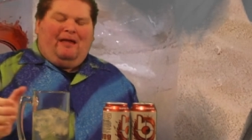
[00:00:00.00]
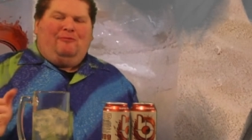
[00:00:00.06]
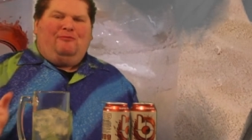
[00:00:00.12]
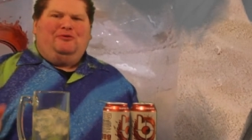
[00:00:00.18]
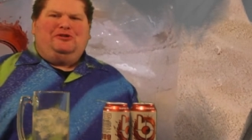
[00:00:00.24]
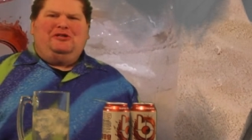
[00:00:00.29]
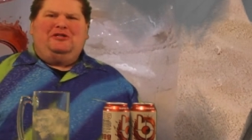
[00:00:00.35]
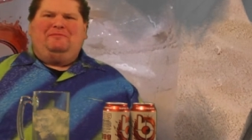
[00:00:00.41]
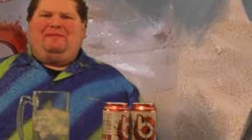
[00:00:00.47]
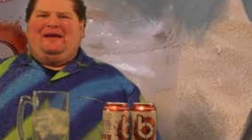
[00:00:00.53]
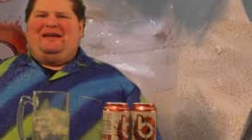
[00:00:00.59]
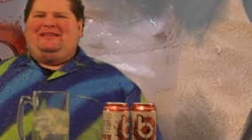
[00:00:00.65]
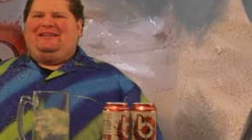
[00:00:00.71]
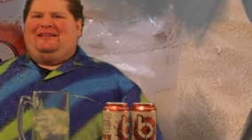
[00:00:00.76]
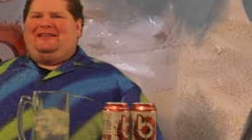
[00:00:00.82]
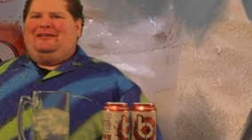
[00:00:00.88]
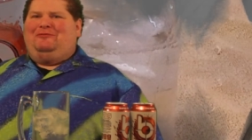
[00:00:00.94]
Which is
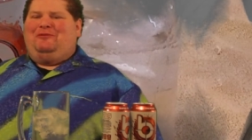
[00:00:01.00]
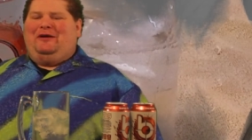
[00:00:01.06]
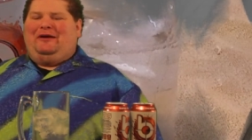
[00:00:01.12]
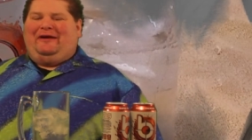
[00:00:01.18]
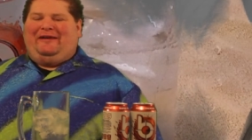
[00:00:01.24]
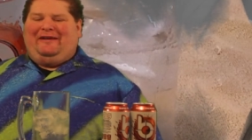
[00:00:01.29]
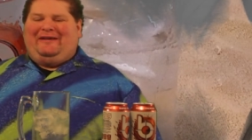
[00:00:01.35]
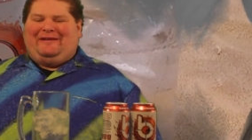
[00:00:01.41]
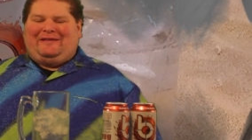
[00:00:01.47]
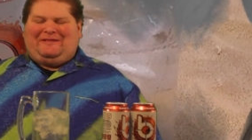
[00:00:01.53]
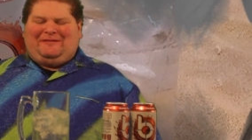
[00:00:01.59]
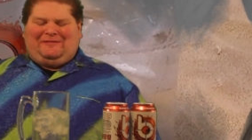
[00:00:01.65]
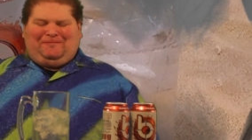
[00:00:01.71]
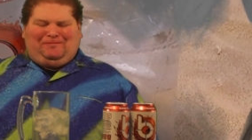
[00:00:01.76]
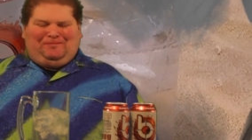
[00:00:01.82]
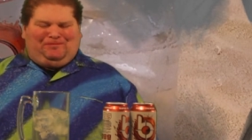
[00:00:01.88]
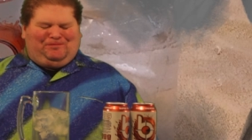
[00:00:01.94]
basically what it
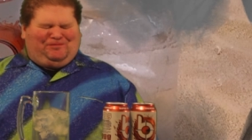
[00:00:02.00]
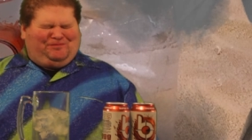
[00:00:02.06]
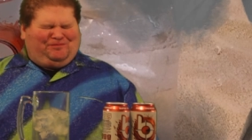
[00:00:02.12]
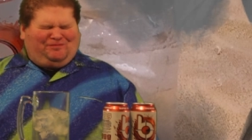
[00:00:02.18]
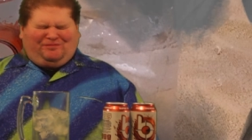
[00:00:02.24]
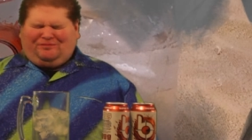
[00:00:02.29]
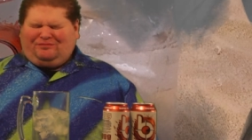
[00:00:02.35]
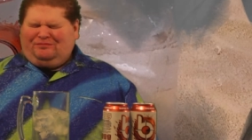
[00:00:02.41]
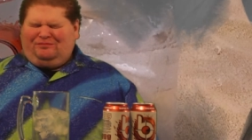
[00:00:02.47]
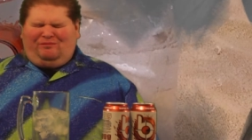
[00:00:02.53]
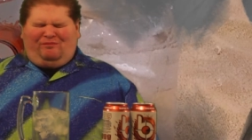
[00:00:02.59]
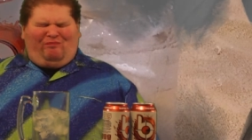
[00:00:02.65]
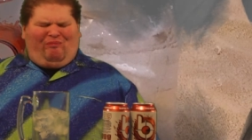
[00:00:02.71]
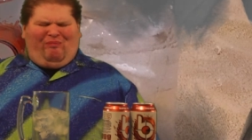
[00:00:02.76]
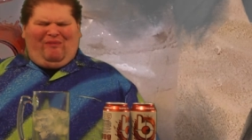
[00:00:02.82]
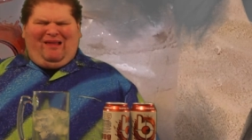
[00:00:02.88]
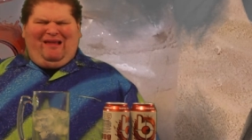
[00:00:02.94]
is.
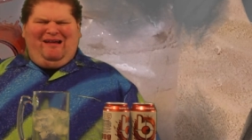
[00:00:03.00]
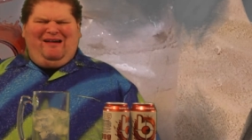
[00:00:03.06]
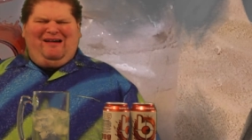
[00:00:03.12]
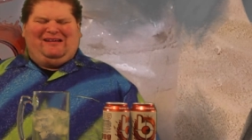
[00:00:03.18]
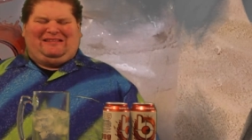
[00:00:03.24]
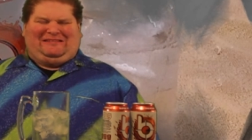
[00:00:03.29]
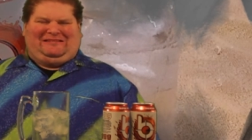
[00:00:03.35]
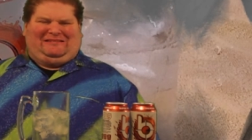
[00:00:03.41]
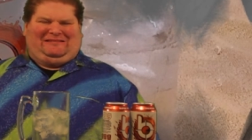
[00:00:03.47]
Ugh.